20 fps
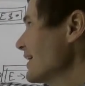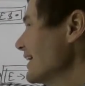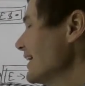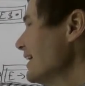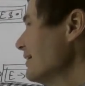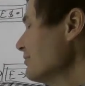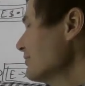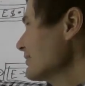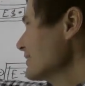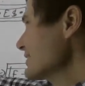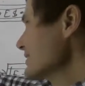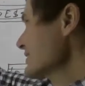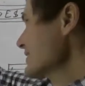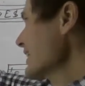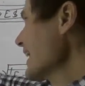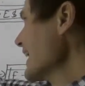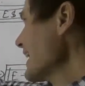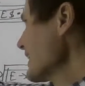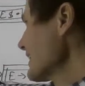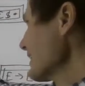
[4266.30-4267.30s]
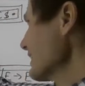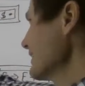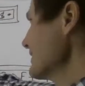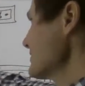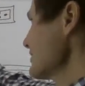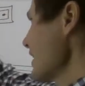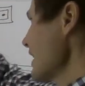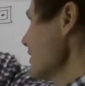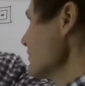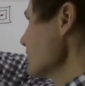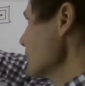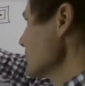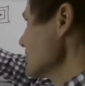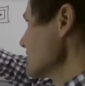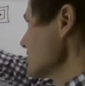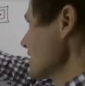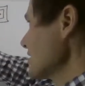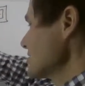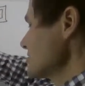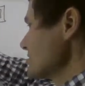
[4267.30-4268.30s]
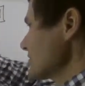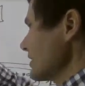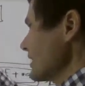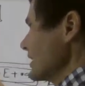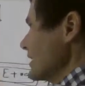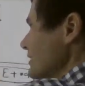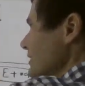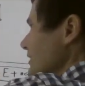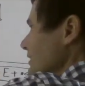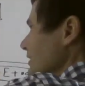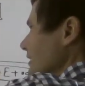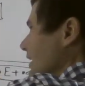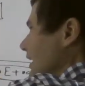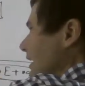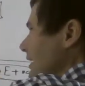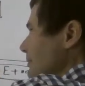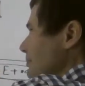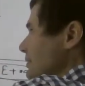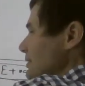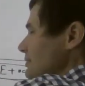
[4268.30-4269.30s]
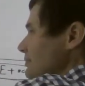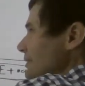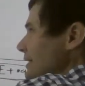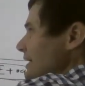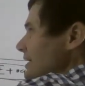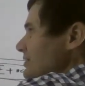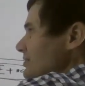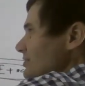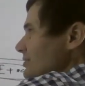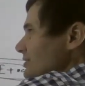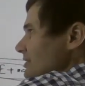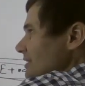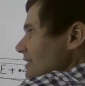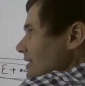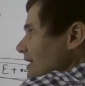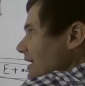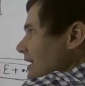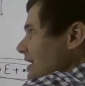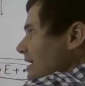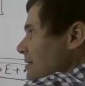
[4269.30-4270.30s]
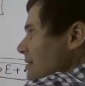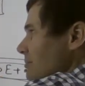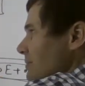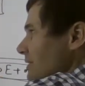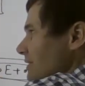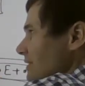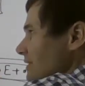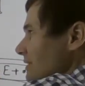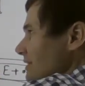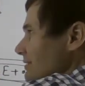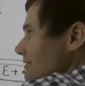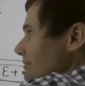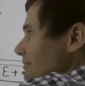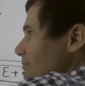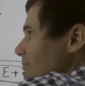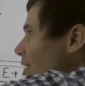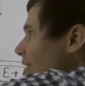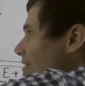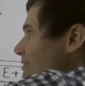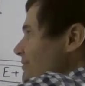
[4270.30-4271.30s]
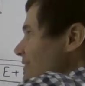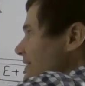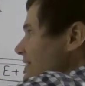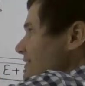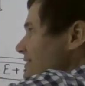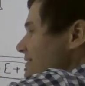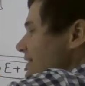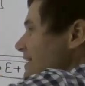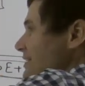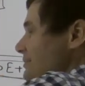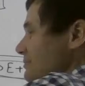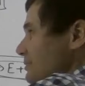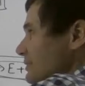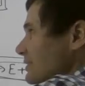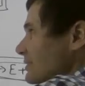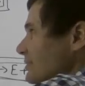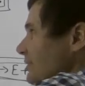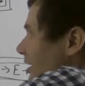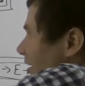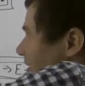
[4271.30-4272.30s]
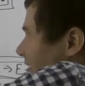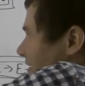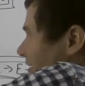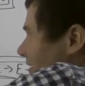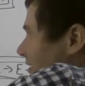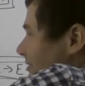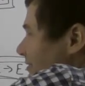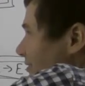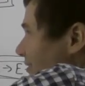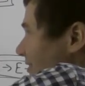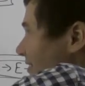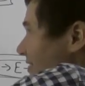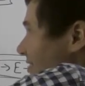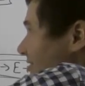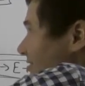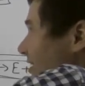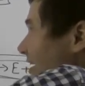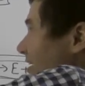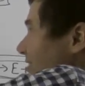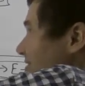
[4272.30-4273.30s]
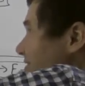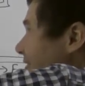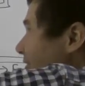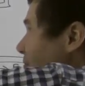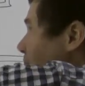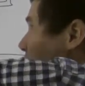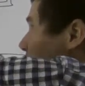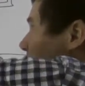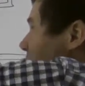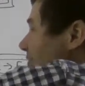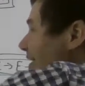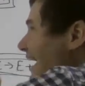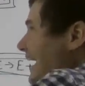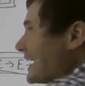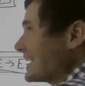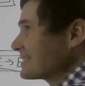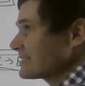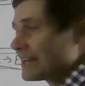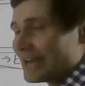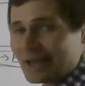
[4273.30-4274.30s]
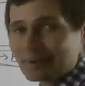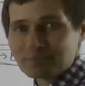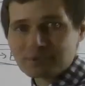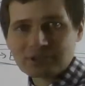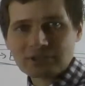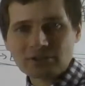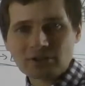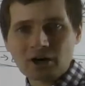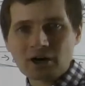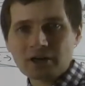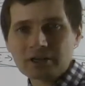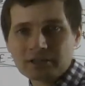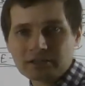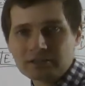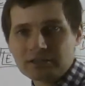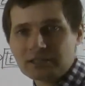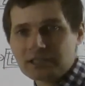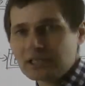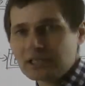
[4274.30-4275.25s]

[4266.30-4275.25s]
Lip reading: if the stack is ever such that I would reach one of these states with a dot in it, or these states that would have had the epsilon,